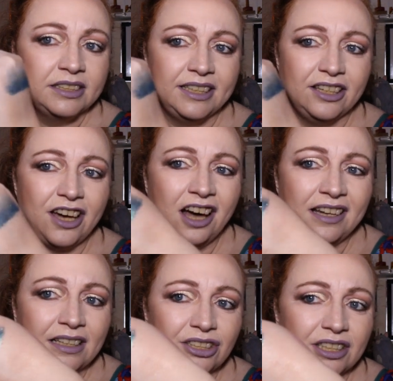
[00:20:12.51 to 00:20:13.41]
So you
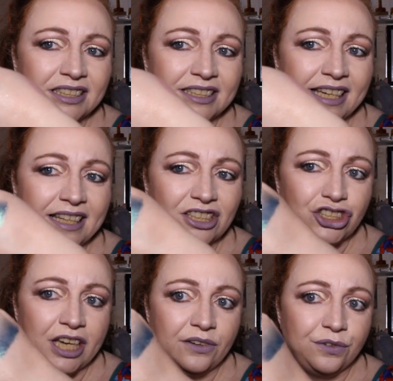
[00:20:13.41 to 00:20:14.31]
can't actually see the
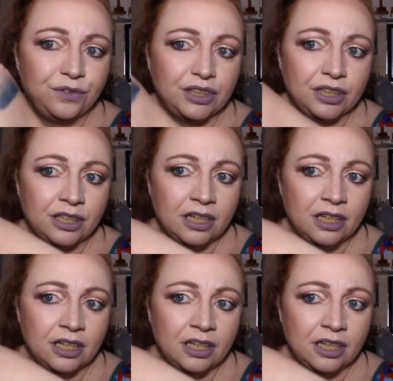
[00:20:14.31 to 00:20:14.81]
shift.